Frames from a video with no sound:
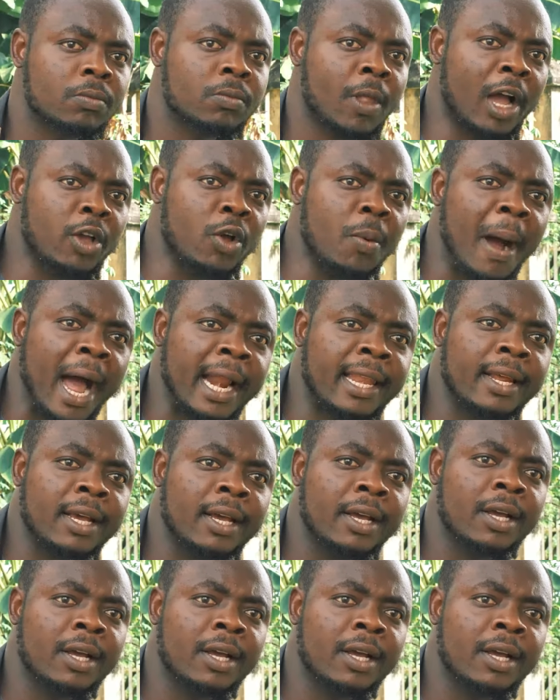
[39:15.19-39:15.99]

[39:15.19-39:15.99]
Are you mad?